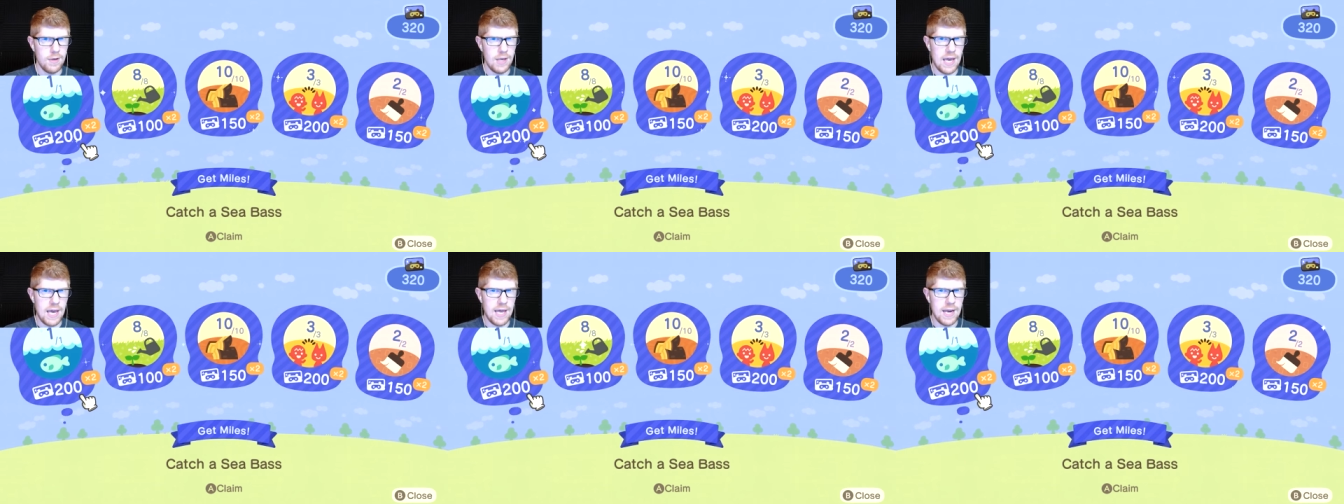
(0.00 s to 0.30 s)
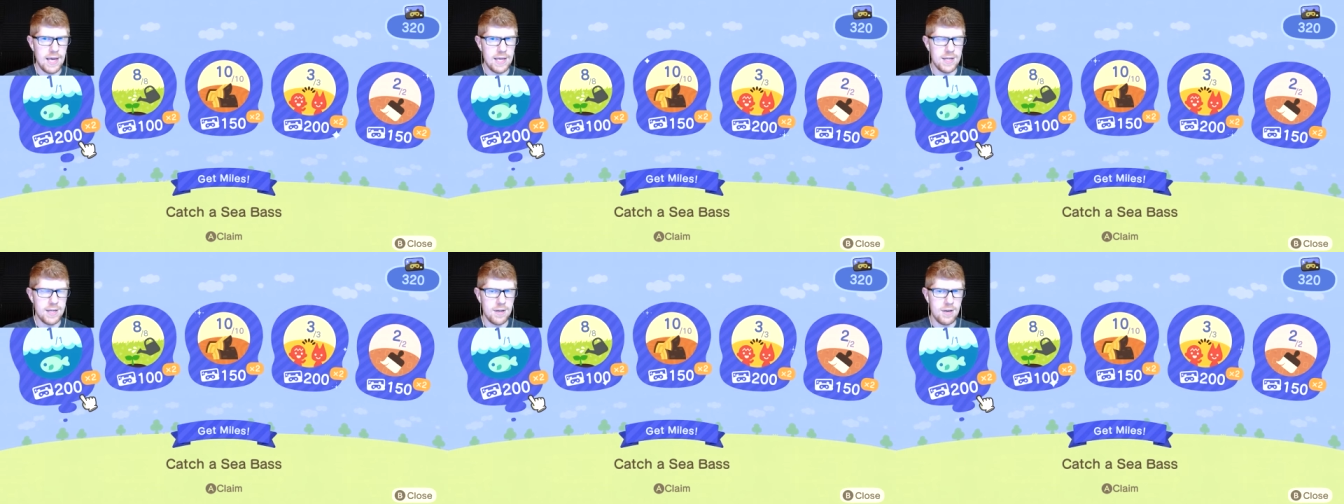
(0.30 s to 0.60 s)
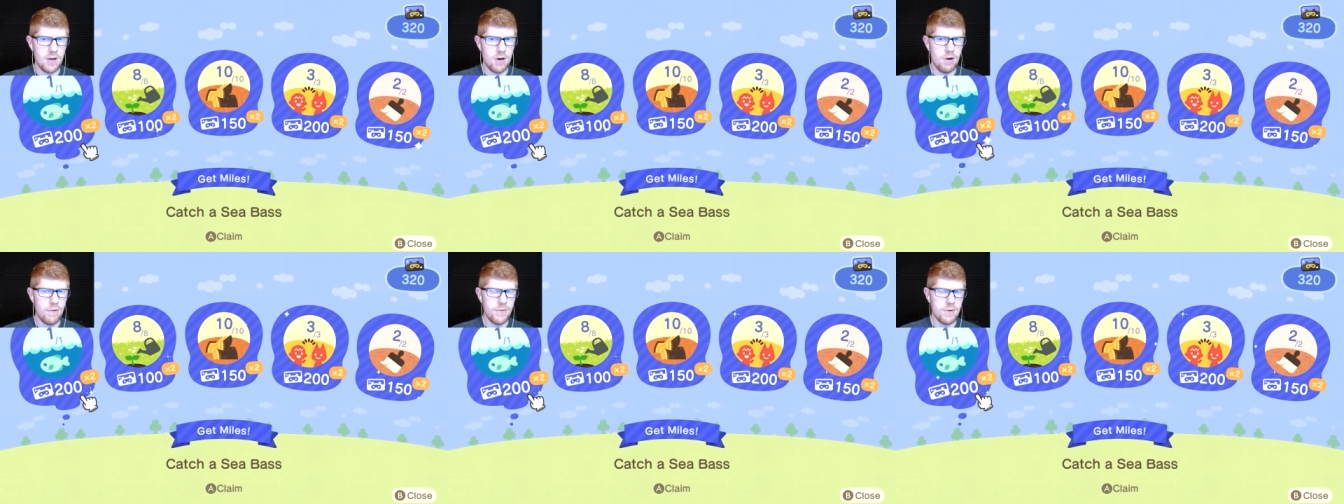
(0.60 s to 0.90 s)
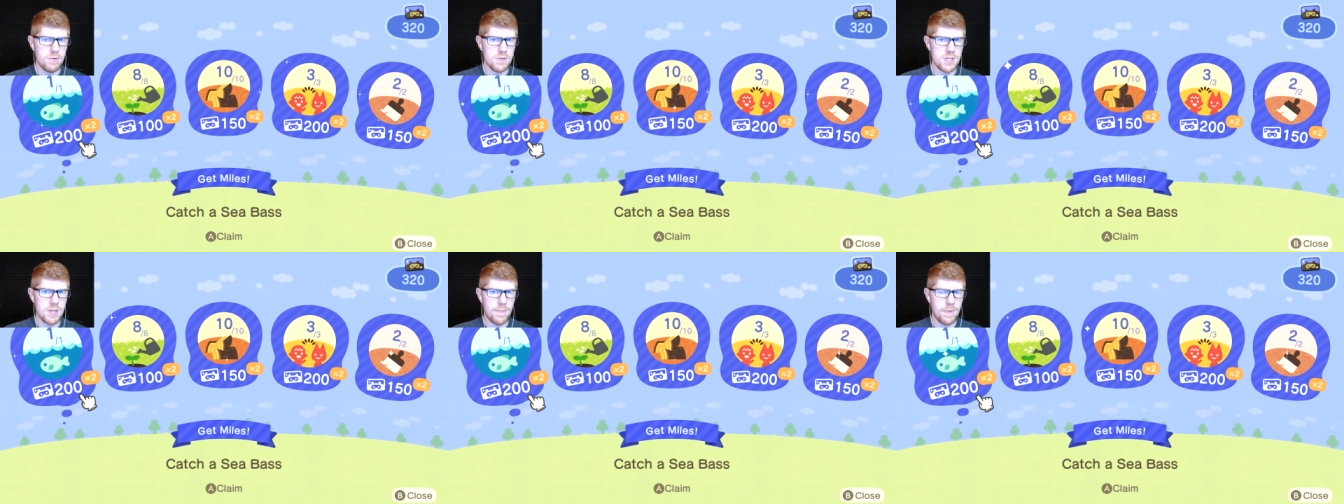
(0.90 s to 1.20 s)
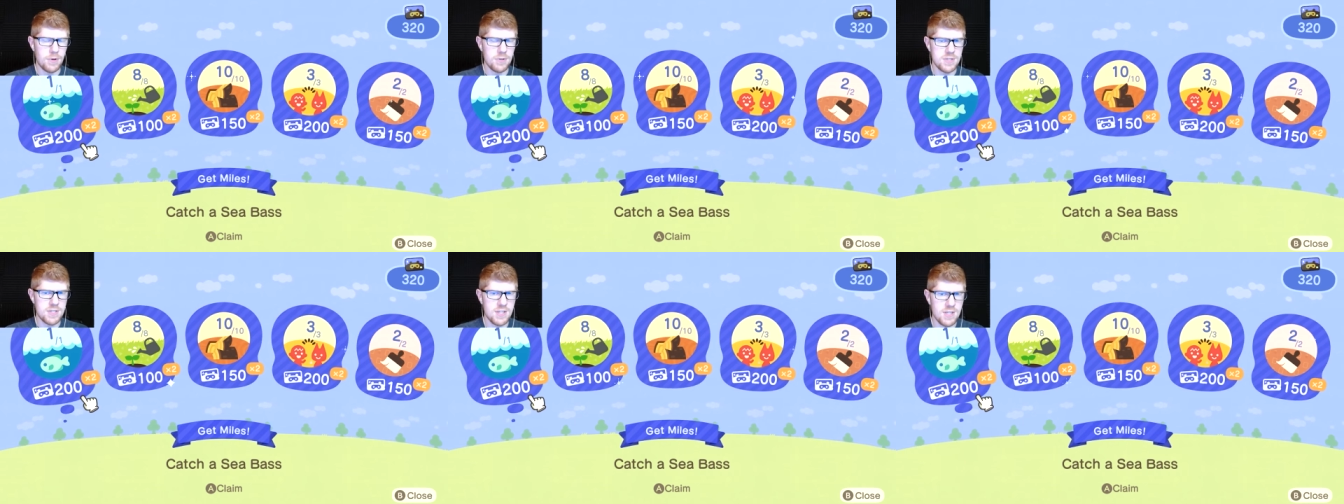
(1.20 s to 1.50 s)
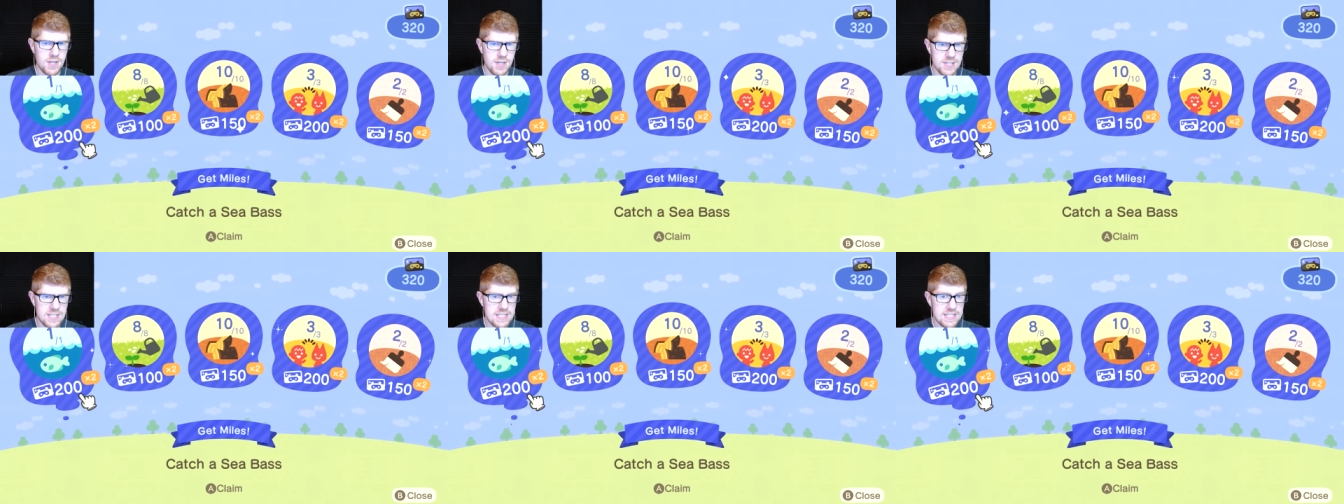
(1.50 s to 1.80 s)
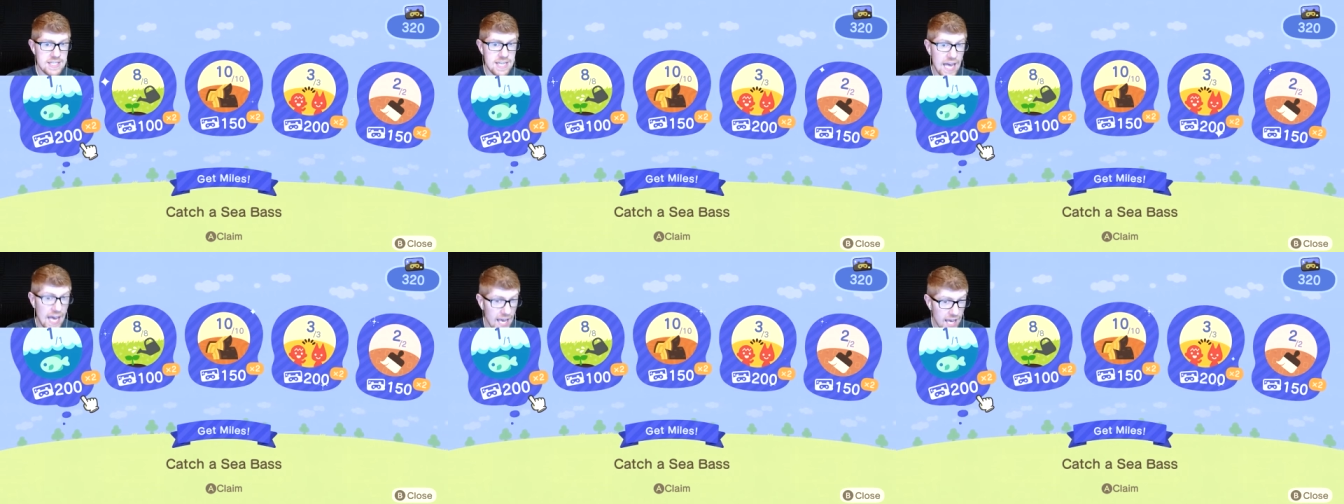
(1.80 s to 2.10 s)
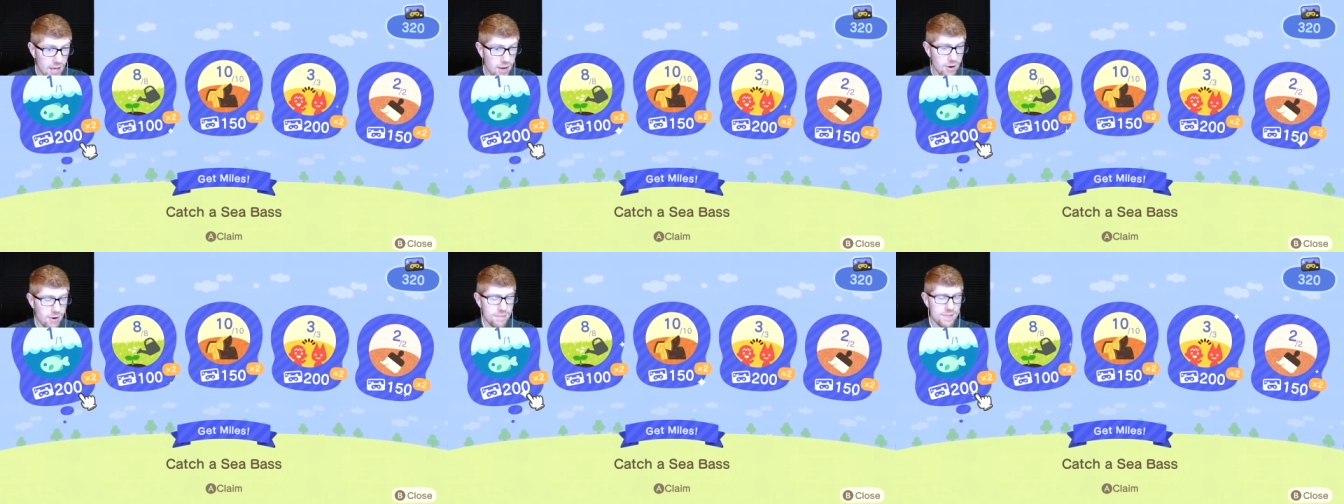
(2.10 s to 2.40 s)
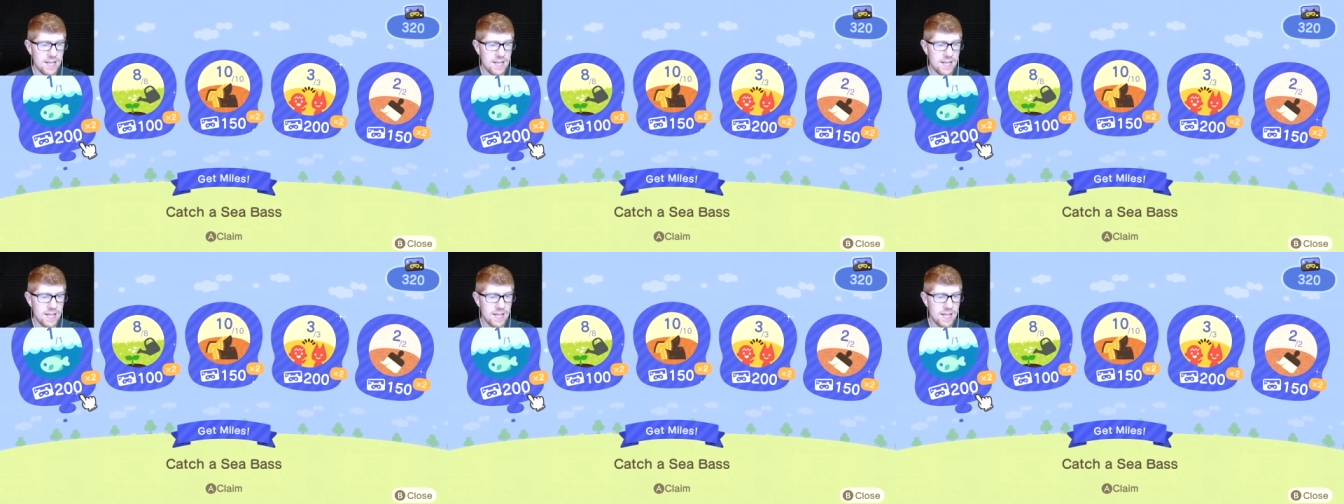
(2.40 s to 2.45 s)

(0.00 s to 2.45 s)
And I didn't know if he was supposed to stay or